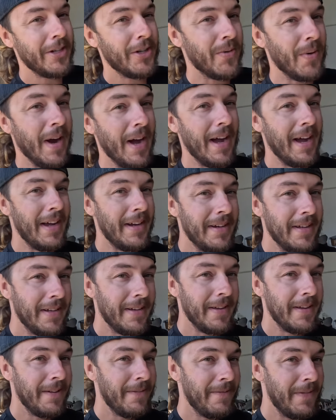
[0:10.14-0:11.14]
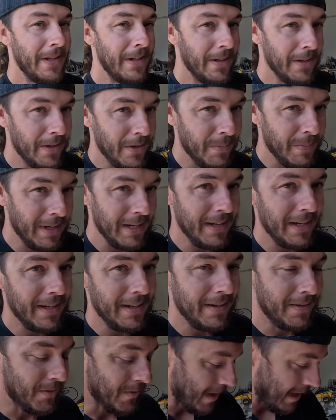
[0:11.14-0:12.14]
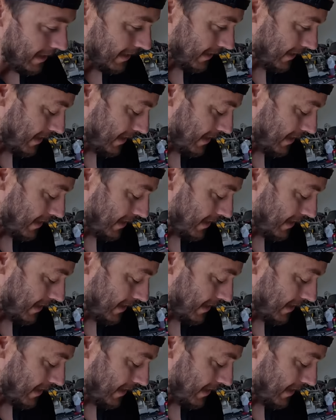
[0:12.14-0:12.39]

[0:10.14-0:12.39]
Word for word: to grind fill a little bit, grind